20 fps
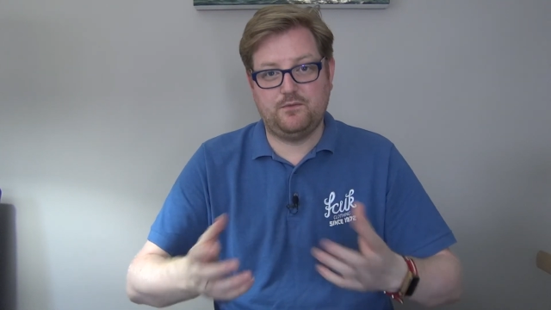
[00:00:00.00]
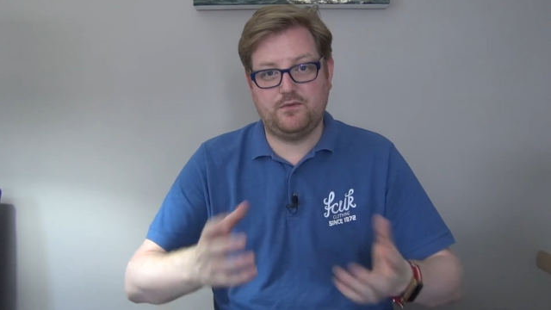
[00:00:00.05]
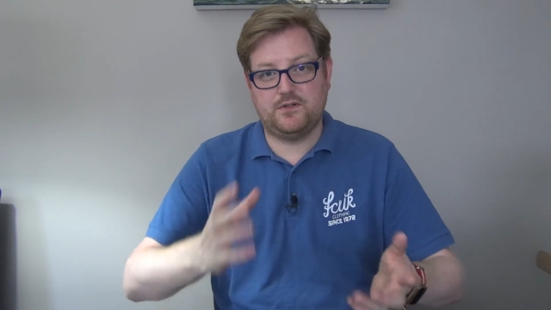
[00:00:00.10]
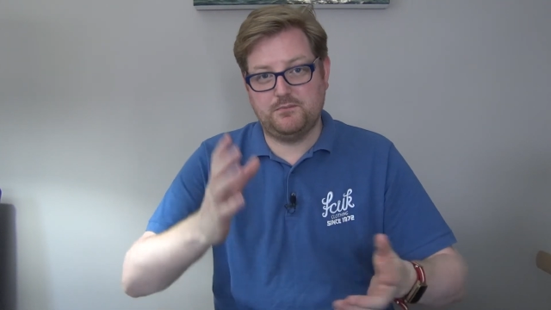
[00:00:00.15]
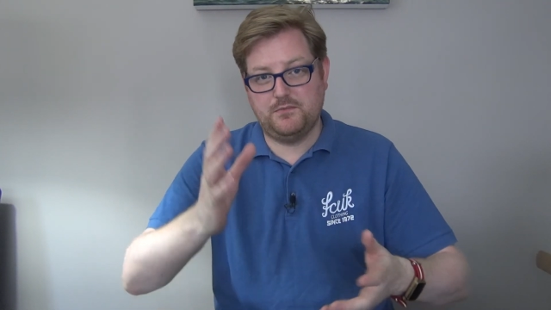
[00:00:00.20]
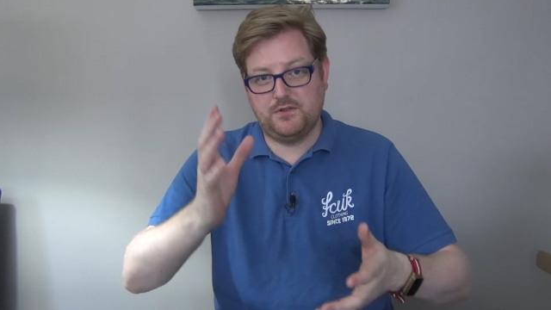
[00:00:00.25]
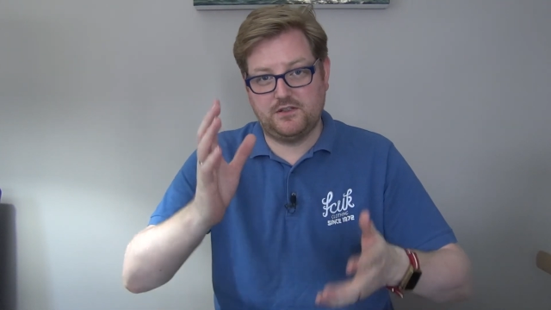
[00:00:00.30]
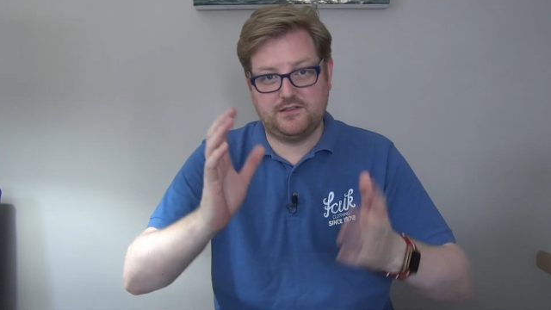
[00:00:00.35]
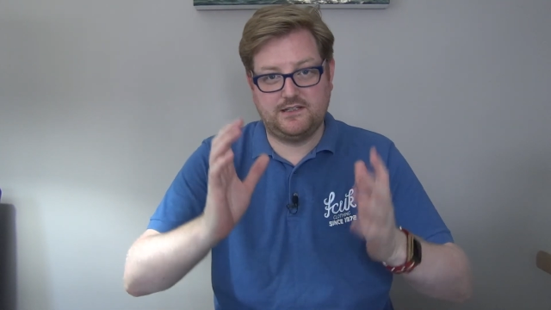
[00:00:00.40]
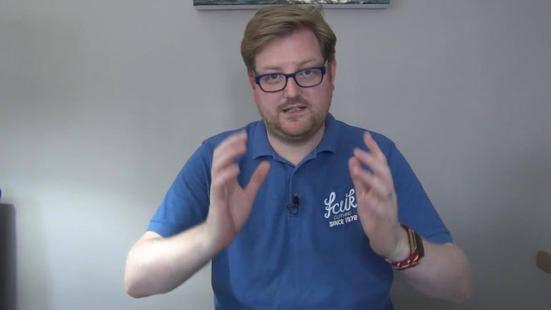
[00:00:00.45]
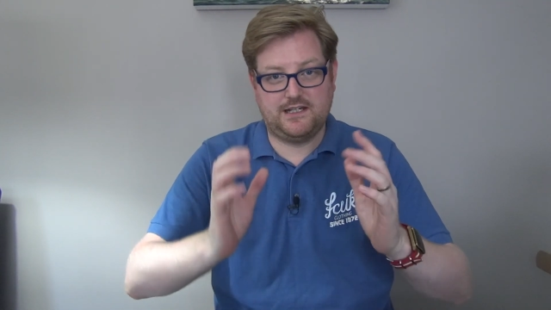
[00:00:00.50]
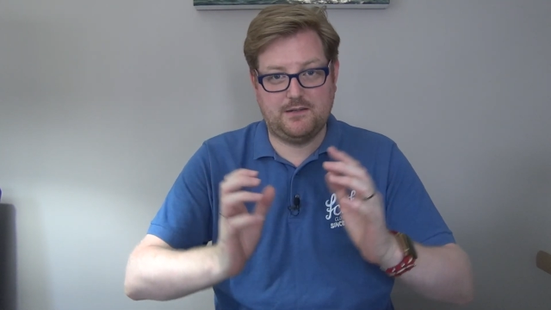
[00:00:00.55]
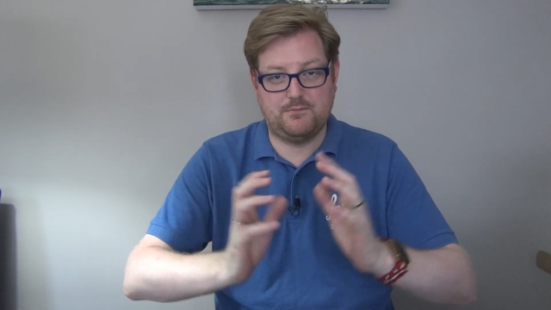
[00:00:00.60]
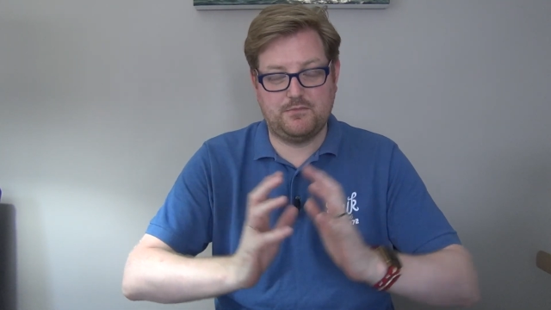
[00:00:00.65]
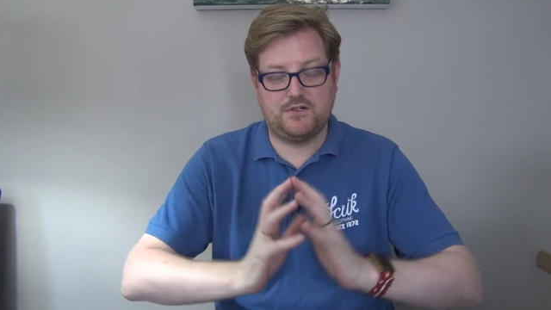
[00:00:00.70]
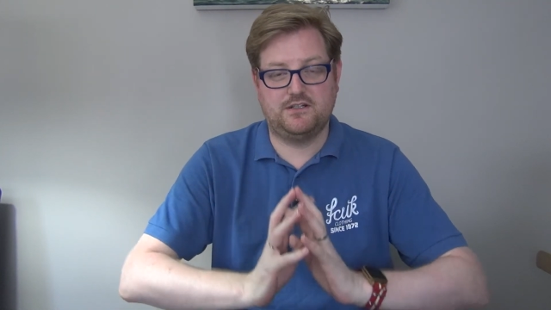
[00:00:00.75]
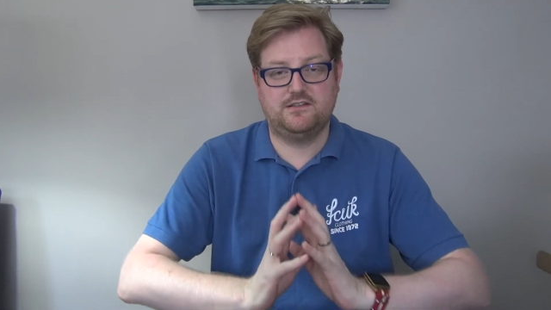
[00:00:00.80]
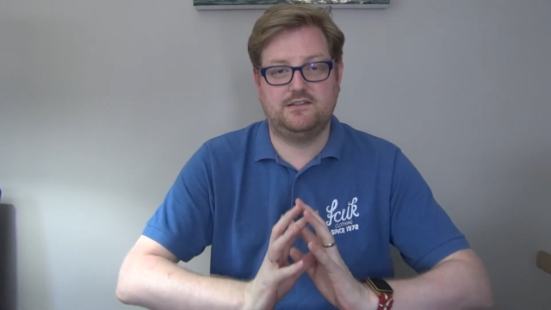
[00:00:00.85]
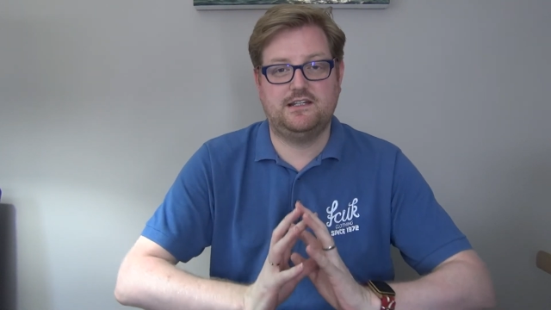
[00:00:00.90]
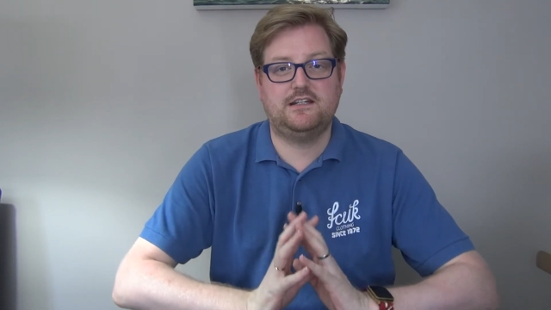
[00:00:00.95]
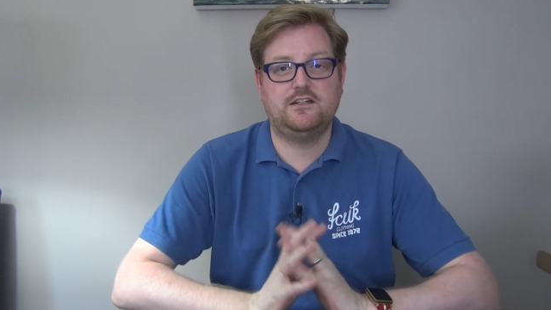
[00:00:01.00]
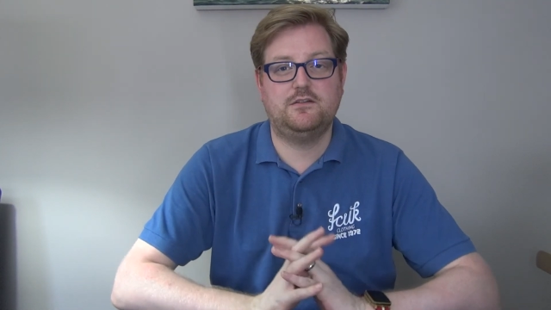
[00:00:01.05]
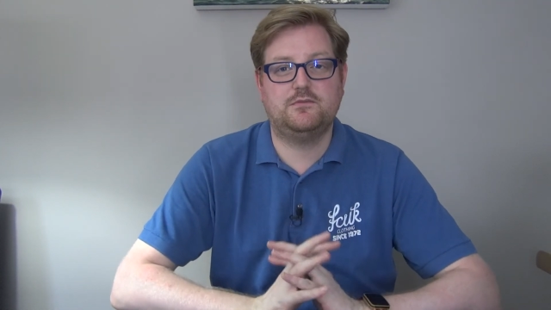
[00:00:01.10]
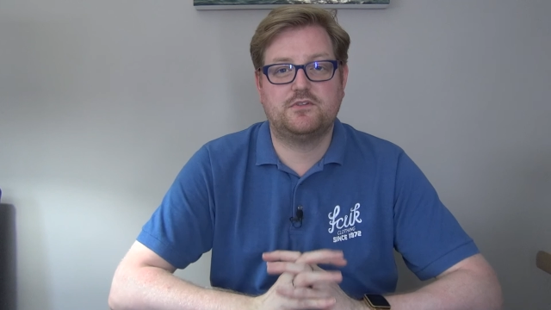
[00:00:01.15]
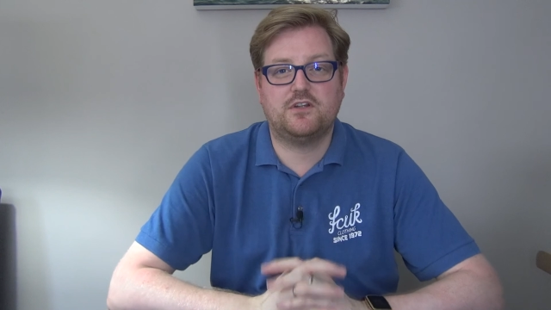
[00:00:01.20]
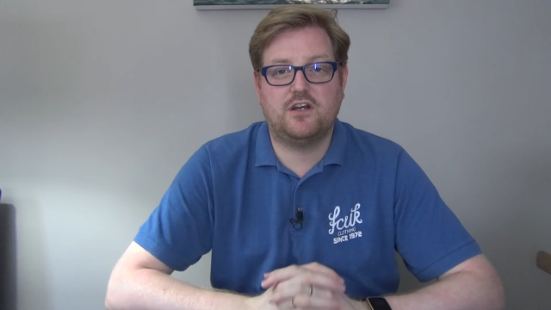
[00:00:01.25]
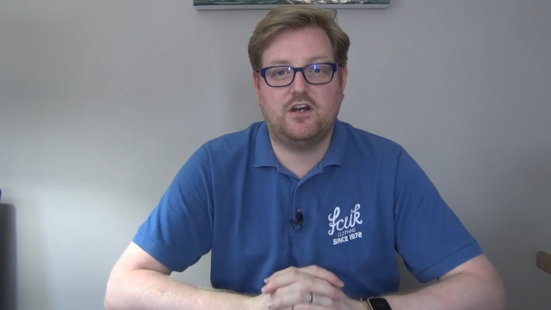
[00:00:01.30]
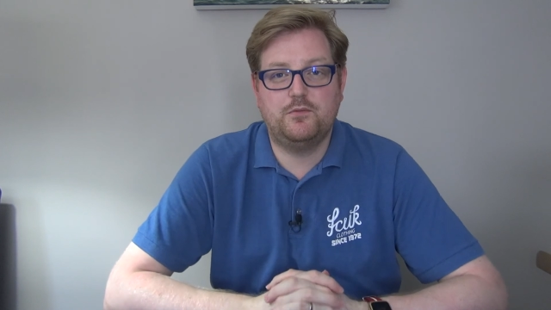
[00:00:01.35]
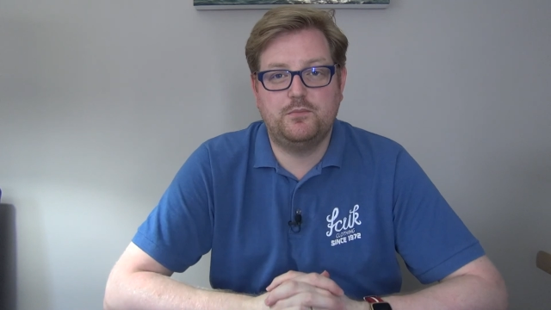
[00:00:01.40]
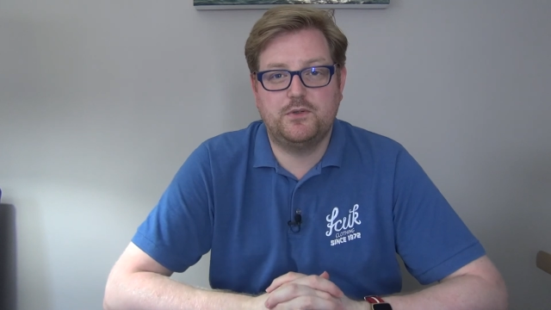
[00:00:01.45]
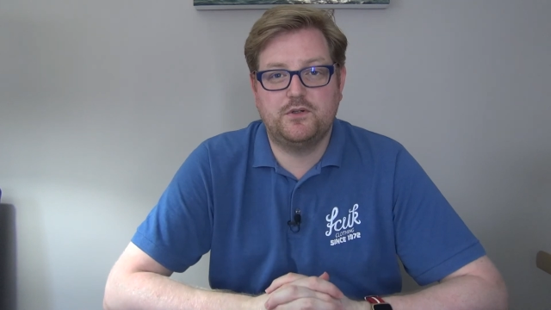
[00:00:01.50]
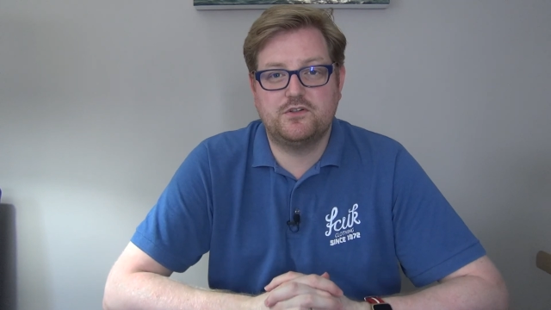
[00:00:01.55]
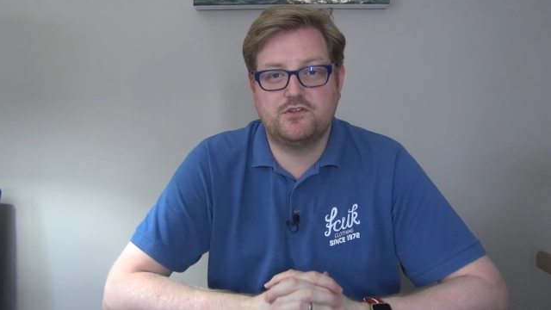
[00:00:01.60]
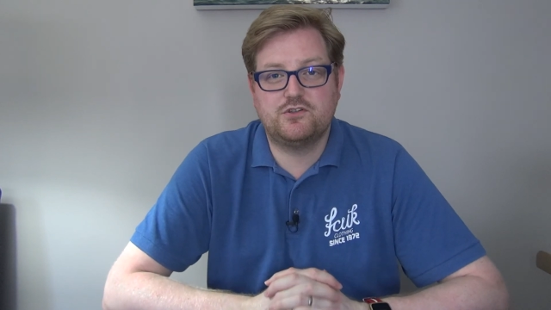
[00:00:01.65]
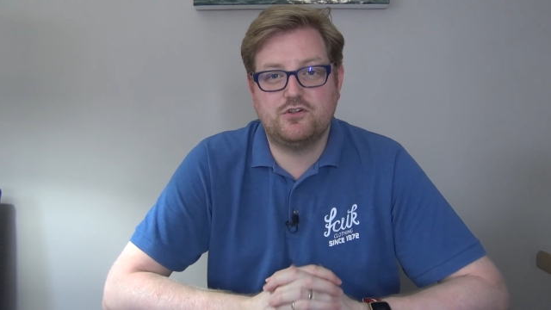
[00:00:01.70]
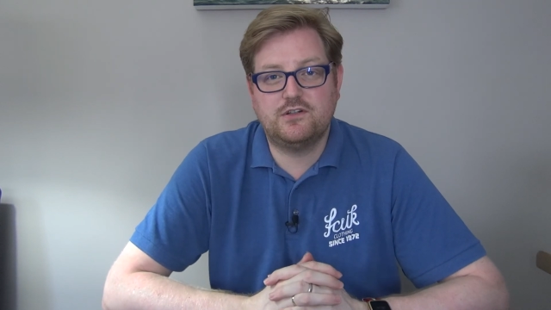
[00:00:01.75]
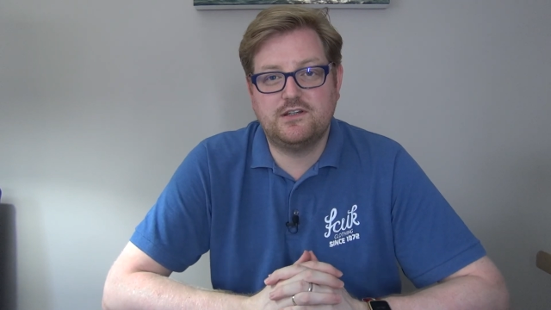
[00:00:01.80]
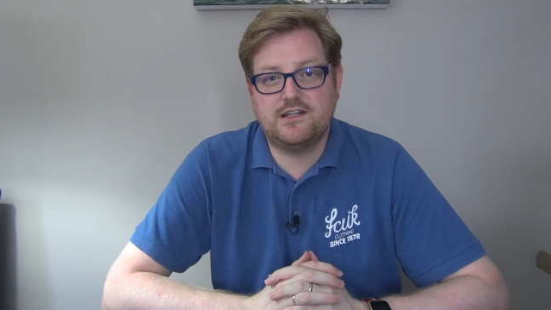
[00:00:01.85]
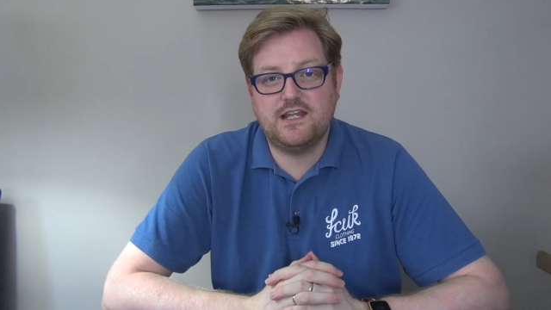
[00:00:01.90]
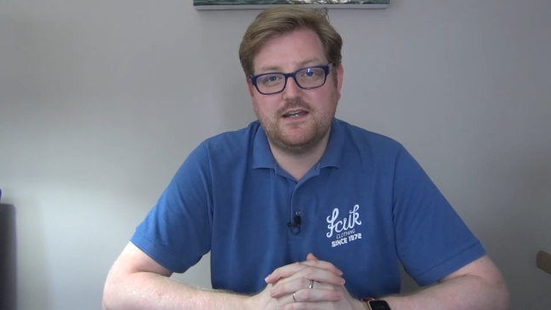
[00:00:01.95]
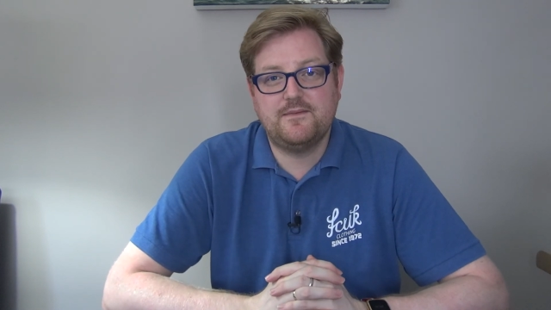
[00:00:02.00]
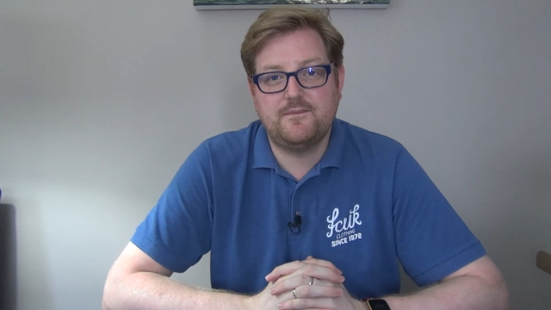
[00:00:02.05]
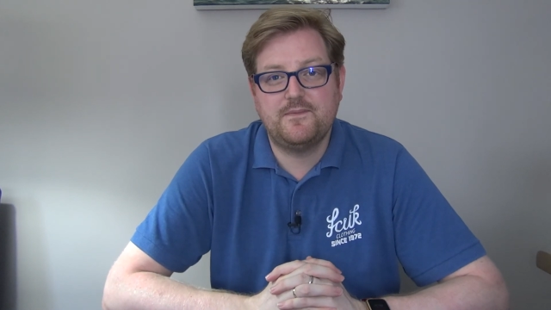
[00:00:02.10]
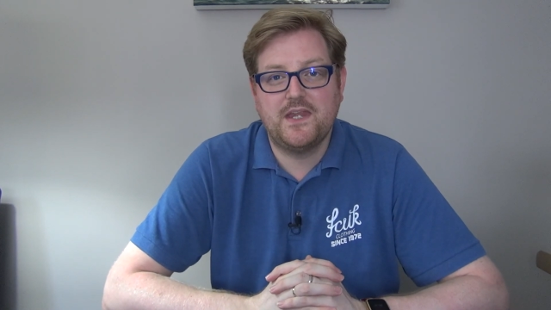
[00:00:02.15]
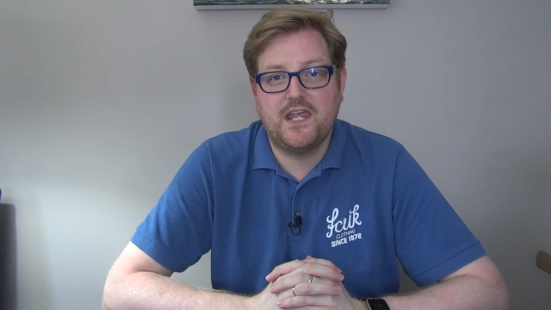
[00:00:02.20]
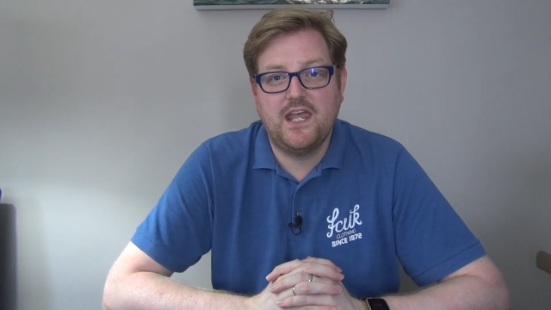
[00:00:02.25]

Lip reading: with a multi-camera setup, so I hope you enjoyed that.